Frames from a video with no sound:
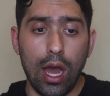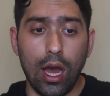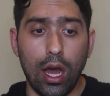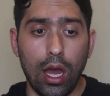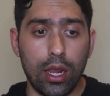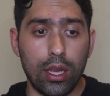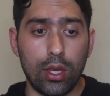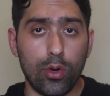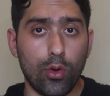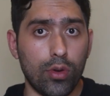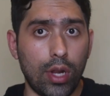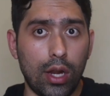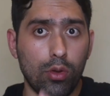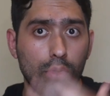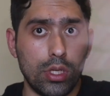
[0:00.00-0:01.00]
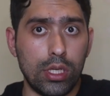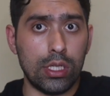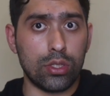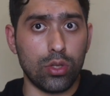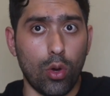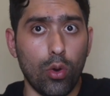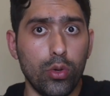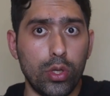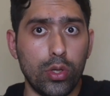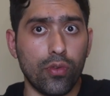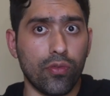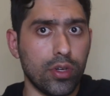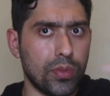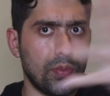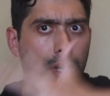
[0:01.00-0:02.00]
not only in his own
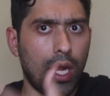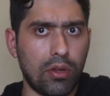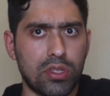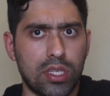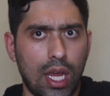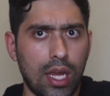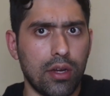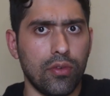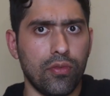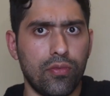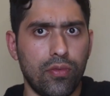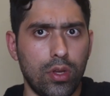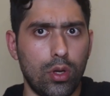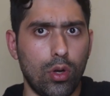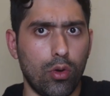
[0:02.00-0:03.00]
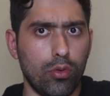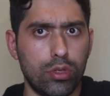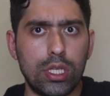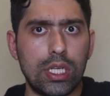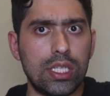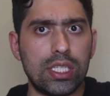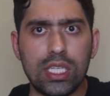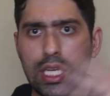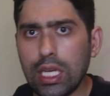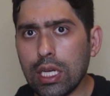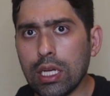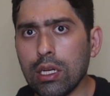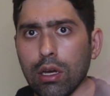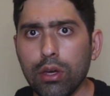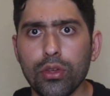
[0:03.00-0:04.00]
universe, but outside of, DC
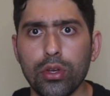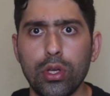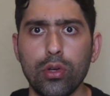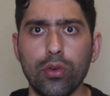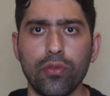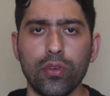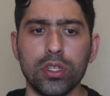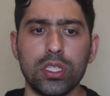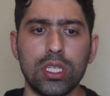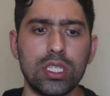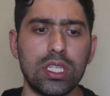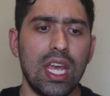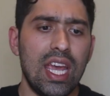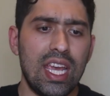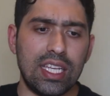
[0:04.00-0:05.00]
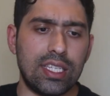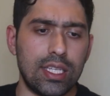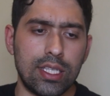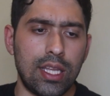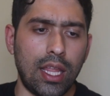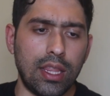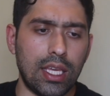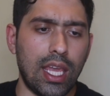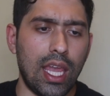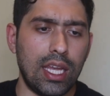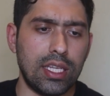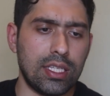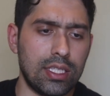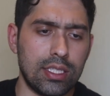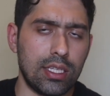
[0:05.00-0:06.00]
and in other universes. It's just not the
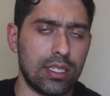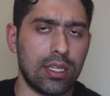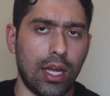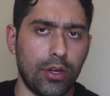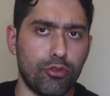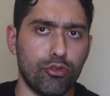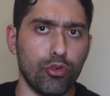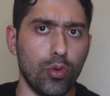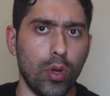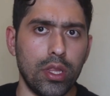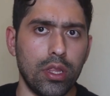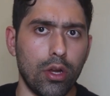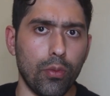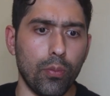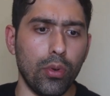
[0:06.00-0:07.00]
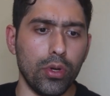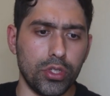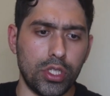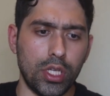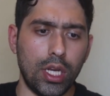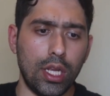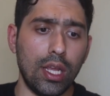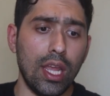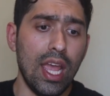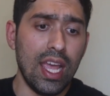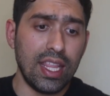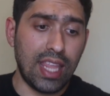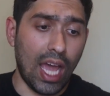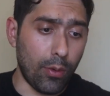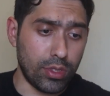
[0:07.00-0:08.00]
case, and it's just not true, and they're bullshitting.
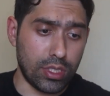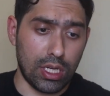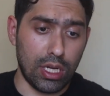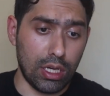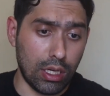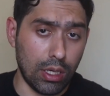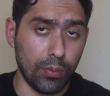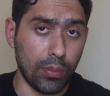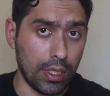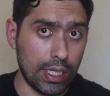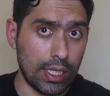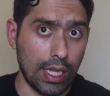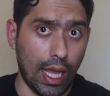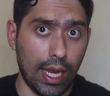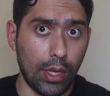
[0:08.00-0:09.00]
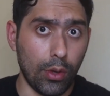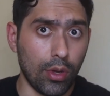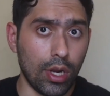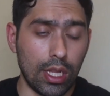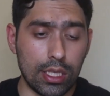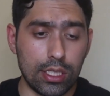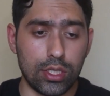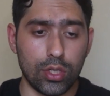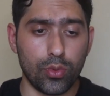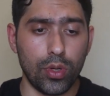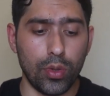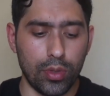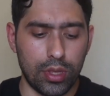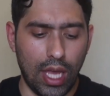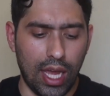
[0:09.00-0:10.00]
That was a complete lie. You could at least
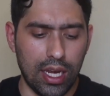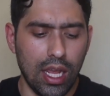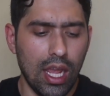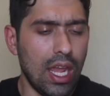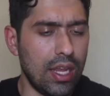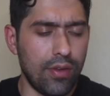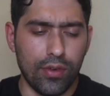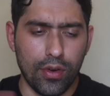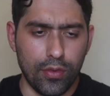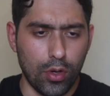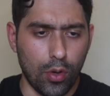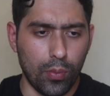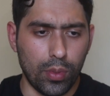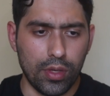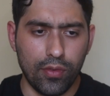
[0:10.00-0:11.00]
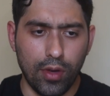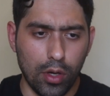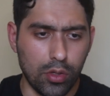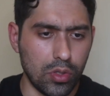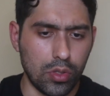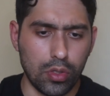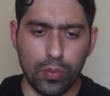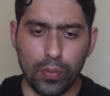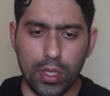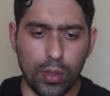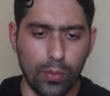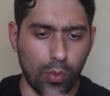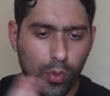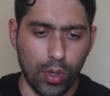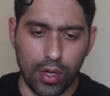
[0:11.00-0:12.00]
agree with that, even if you don't believe Goku could beat
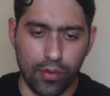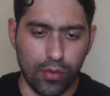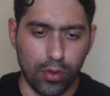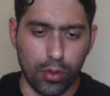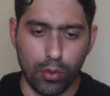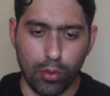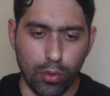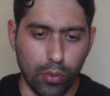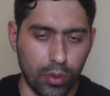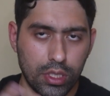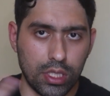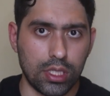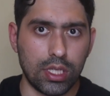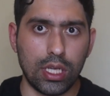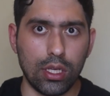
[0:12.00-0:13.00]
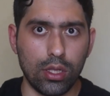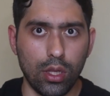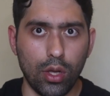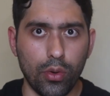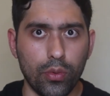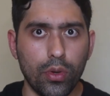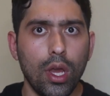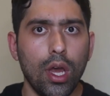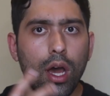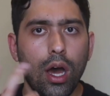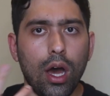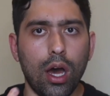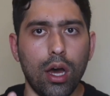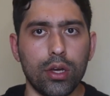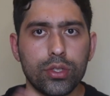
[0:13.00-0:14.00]
him or whatever, or with his Ki alone.
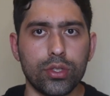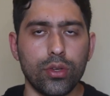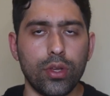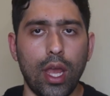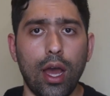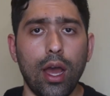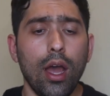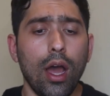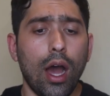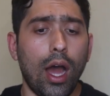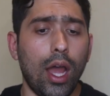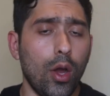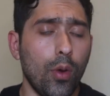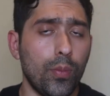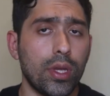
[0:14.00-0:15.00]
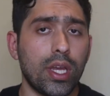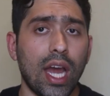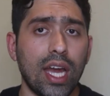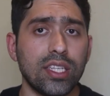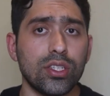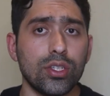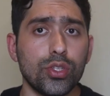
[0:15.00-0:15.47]
So yeah, I hope you guys